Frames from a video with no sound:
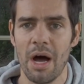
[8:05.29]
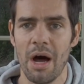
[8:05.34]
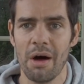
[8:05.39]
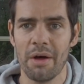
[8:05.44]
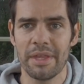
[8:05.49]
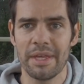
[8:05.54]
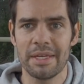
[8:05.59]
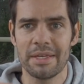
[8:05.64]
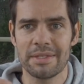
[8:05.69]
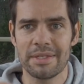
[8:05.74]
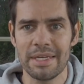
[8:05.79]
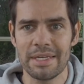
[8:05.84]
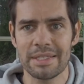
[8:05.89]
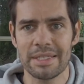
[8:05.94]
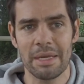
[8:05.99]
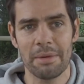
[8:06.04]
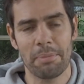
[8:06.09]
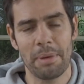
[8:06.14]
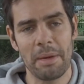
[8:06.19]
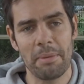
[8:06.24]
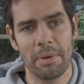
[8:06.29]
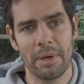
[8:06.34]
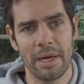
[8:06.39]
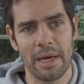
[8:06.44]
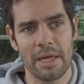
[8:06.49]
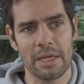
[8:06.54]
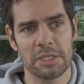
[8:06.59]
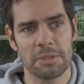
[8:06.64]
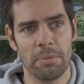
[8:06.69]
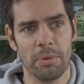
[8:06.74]
Are the existing people
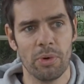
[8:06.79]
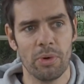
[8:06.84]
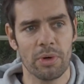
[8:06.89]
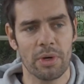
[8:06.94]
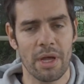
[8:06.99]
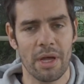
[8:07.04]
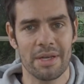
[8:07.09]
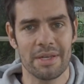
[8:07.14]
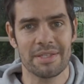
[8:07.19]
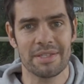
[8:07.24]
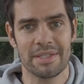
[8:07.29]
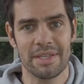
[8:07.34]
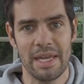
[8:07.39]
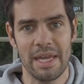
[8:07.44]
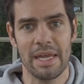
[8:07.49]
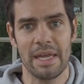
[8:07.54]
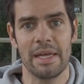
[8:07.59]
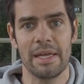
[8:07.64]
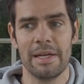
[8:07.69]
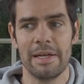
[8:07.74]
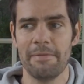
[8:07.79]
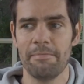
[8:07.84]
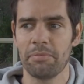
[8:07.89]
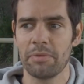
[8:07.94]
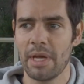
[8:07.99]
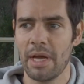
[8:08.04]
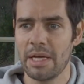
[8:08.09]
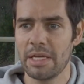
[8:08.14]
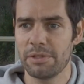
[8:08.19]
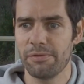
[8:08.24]
in our sport going to see it
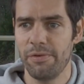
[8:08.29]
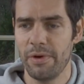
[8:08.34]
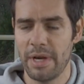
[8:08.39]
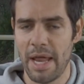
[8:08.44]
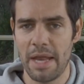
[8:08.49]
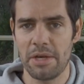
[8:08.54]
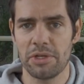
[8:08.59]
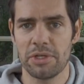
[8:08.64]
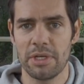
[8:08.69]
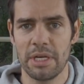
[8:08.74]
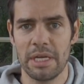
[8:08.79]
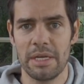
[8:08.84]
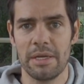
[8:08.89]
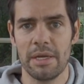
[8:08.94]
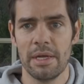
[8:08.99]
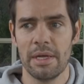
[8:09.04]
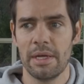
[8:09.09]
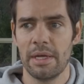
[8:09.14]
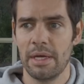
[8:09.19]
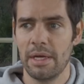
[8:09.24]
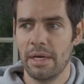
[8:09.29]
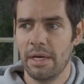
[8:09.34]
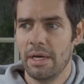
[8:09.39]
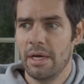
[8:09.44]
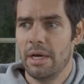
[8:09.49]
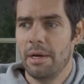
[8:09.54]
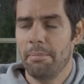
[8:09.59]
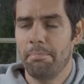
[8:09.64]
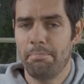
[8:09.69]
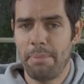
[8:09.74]
as financially
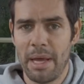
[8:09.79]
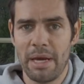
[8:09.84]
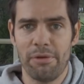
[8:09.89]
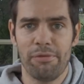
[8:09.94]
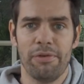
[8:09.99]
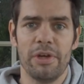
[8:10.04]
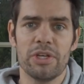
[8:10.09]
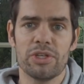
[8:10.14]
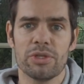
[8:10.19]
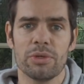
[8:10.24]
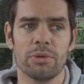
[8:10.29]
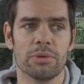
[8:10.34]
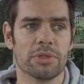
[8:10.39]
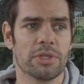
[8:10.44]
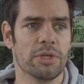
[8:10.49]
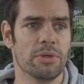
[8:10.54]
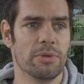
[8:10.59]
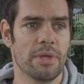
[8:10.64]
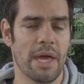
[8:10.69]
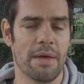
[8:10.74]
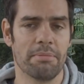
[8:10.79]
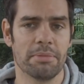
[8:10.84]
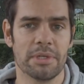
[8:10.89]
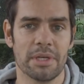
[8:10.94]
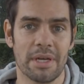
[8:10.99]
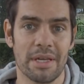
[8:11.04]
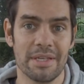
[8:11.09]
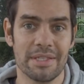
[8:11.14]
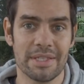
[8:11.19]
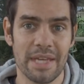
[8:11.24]
beneficial to them
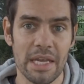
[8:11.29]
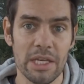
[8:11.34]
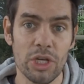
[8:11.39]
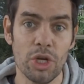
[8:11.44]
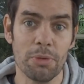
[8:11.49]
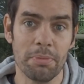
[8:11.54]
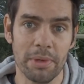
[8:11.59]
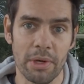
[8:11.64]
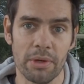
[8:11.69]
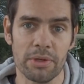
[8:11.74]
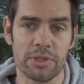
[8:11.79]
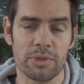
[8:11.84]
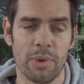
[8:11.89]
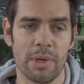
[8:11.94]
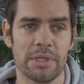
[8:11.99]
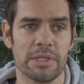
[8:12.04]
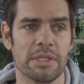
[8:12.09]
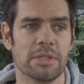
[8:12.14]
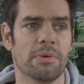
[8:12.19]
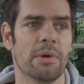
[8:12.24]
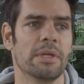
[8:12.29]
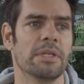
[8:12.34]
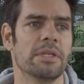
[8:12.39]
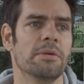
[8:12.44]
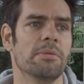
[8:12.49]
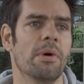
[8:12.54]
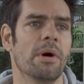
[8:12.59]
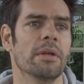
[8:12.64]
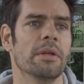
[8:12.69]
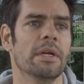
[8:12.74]
to continue beyond
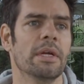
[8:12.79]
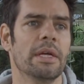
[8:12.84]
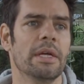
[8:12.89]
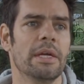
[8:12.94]
2021?